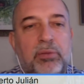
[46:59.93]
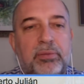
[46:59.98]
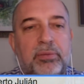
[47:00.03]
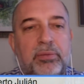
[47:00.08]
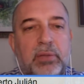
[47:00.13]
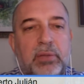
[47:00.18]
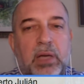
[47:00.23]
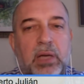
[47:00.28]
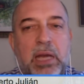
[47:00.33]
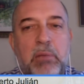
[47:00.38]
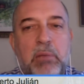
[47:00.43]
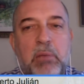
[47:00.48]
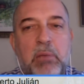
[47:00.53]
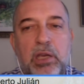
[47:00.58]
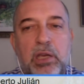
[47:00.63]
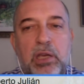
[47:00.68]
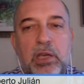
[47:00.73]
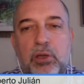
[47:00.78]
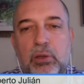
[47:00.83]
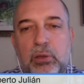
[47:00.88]

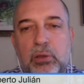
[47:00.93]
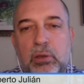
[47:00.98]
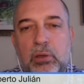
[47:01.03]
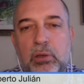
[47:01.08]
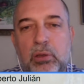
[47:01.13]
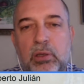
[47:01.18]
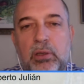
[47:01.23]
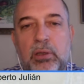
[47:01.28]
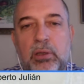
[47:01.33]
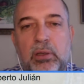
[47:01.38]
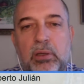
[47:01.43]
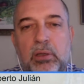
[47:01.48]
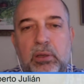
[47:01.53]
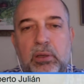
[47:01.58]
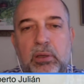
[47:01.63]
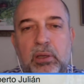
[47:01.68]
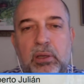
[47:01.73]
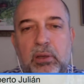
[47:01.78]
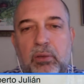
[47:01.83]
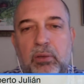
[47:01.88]
animation
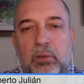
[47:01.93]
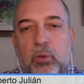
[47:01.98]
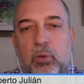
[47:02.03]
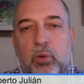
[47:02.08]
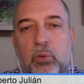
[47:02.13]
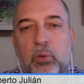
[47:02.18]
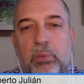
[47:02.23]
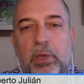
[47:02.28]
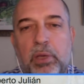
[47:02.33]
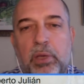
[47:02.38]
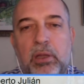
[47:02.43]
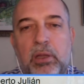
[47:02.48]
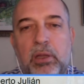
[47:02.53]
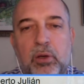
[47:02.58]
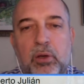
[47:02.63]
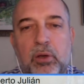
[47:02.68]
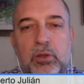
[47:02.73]
through videos,